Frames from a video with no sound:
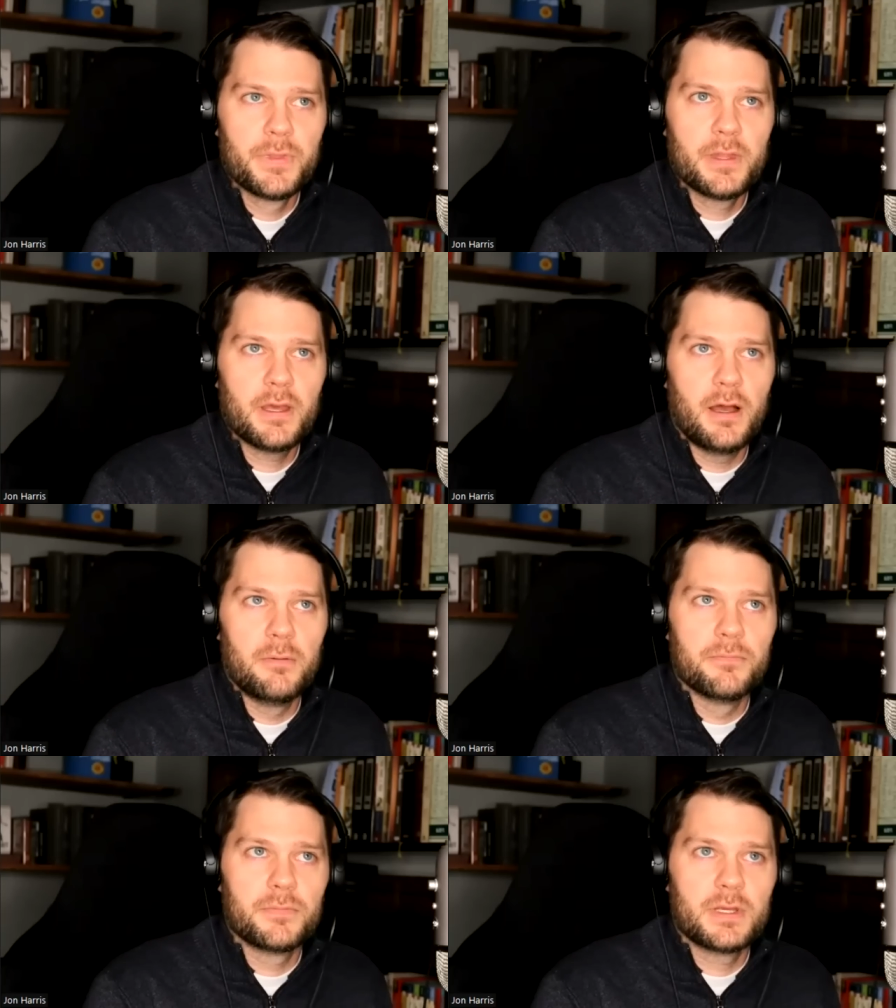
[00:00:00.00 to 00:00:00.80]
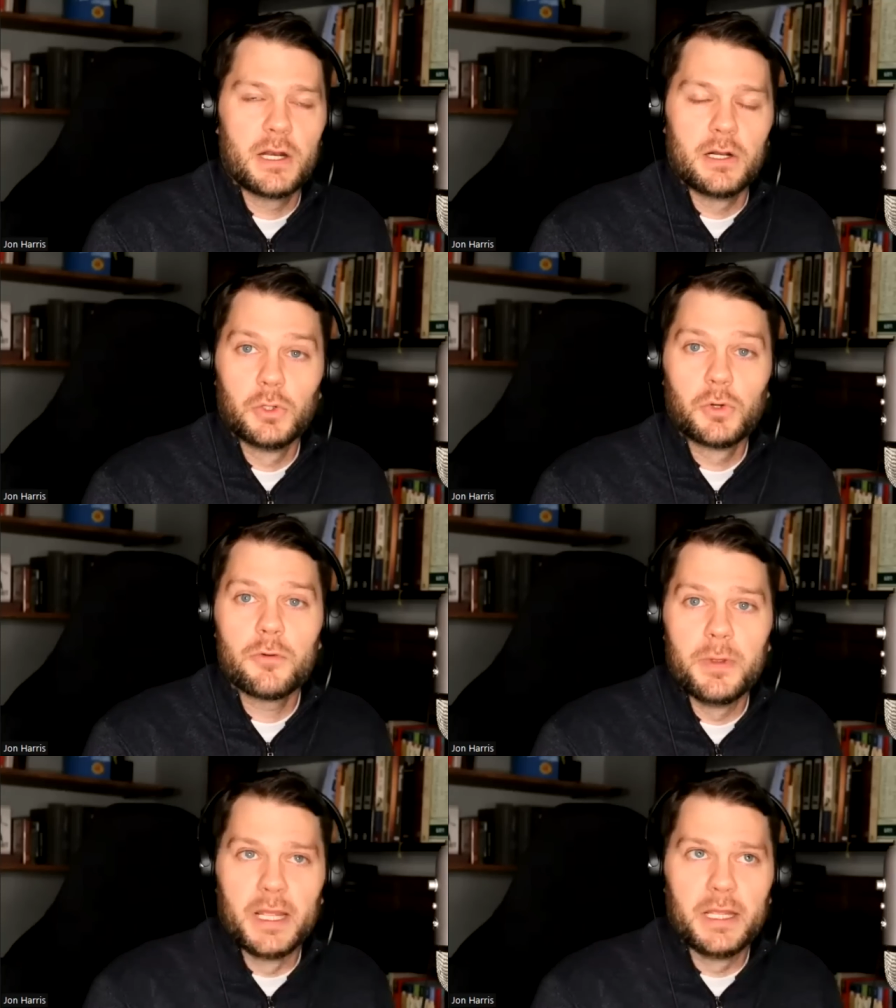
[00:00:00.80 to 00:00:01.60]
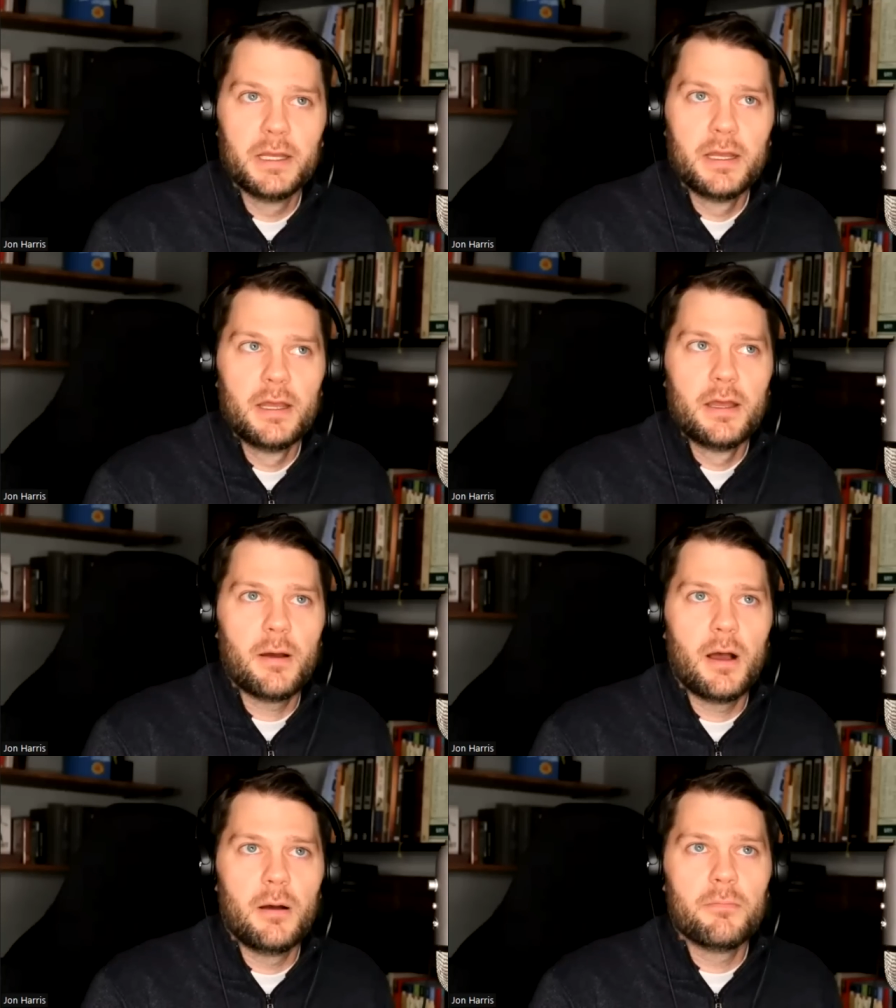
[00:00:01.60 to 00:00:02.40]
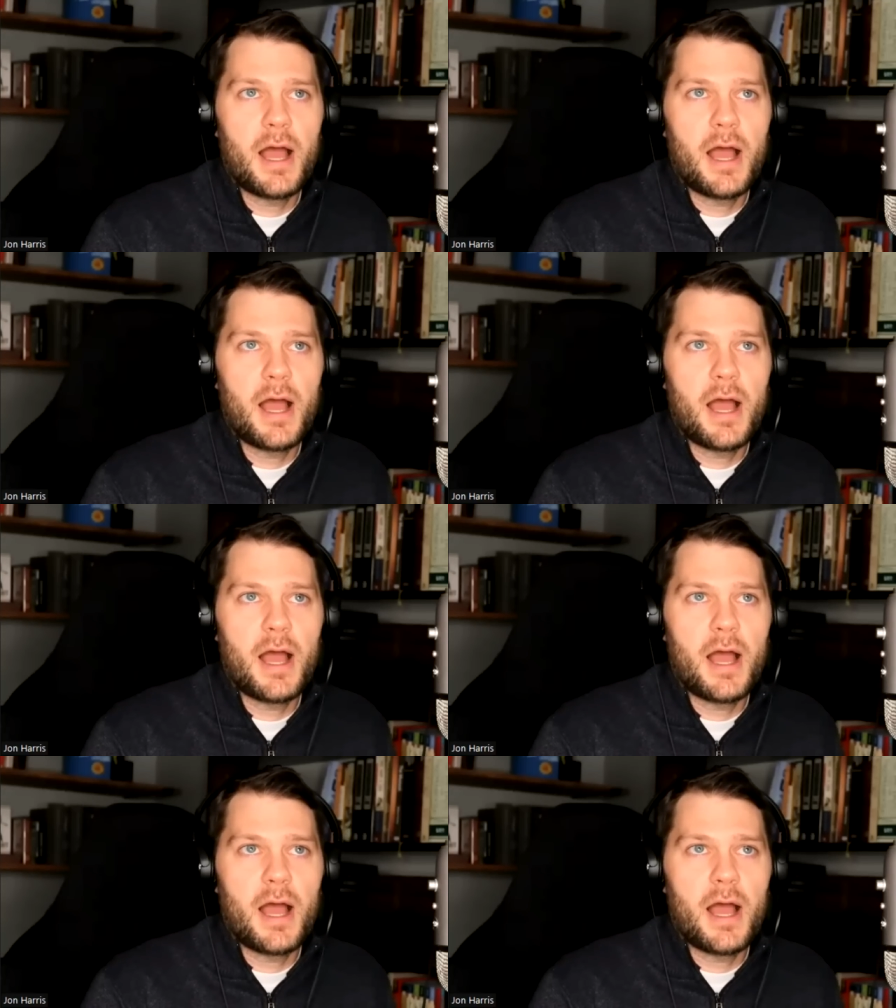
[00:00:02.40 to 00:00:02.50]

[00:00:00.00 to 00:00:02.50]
um, can allure me um,